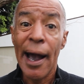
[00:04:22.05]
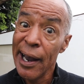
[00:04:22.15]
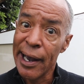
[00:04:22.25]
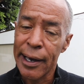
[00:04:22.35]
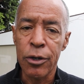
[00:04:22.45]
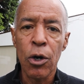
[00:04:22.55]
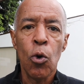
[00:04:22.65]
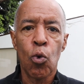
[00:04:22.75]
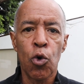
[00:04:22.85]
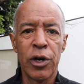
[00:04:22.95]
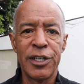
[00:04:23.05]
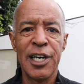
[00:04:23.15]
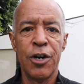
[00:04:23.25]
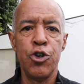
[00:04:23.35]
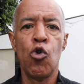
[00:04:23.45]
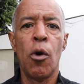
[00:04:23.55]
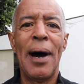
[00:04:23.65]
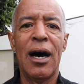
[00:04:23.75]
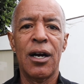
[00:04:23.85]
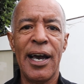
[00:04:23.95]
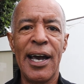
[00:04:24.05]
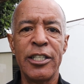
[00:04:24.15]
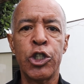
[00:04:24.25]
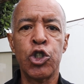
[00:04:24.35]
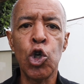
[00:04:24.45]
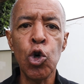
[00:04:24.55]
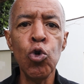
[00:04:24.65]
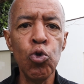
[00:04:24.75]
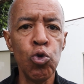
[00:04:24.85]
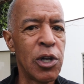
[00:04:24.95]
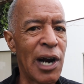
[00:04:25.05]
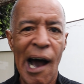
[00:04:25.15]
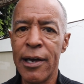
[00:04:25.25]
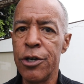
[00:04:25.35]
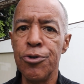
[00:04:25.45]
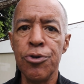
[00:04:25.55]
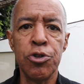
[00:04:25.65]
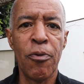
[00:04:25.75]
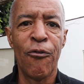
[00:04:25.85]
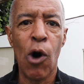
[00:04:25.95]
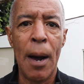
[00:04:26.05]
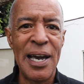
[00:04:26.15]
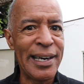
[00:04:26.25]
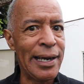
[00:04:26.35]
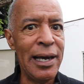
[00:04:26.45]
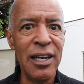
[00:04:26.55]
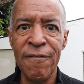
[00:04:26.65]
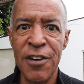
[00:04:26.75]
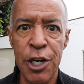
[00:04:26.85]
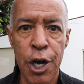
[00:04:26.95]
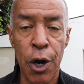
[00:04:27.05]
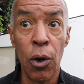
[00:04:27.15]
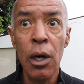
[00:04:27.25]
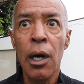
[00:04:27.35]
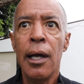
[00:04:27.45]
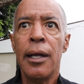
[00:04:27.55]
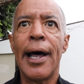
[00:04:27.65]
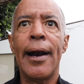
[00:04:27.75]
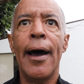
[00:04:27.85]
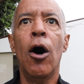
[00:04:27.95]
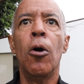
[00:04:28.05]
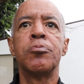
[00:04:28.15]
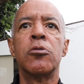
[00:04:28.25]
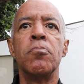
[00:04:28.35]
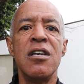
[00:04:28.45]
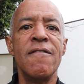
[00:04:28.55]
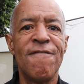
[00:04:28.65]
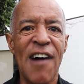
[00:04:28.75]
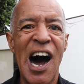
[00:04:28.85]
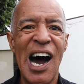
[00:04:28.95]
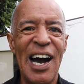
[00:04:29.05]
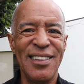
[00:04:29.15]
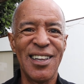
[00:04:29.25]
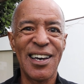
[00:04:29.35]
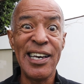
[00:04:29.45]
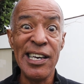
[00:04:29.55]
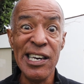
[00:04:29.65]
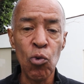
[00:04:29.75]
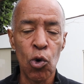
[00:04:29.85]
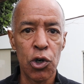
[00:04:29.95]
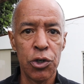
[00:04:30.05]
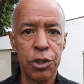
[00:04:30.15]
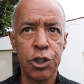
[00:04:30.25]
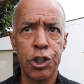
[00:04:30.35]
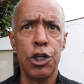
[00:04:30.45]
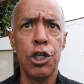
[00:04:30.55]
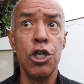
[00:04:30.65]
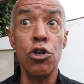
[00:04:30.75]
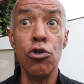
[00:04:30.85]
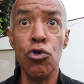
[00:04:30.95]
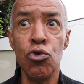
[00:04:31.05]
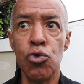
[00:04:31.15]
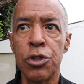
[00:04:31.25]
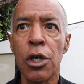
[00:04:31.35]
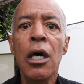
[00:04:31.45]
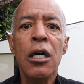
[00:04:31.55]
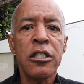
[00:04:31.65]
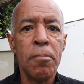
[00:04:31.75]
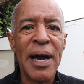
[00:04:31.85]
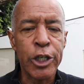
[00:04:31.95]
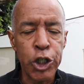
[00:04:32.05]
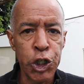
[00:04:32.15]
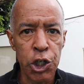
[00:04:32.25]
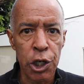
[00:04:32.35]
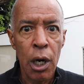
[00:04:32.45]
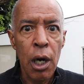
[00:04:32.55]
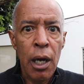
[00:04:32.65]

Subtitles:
And we're going to tell you about a tool that I use before I make any video that helps me find the keywords to use to make sure